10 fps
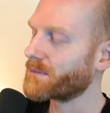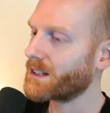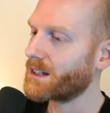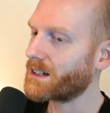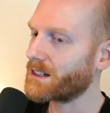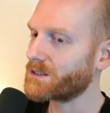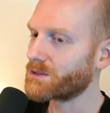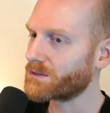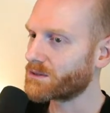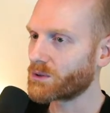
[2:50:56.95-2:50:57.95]
And
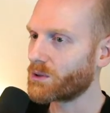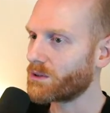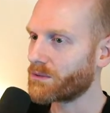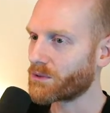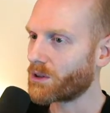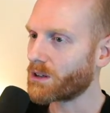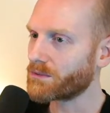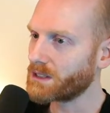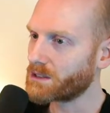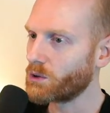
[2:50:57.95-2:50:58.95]
to go through all of
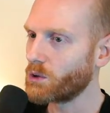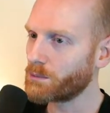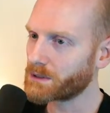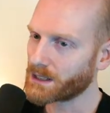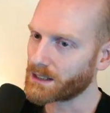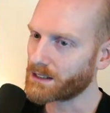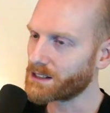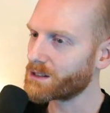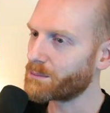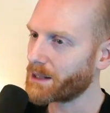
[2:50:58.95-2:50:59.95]
these hoops and
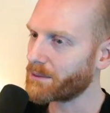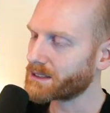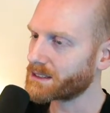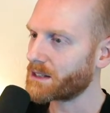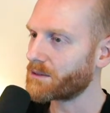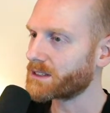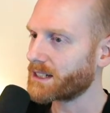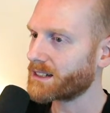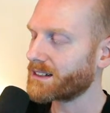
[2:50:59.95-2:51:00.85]
additional payments and stuff like that.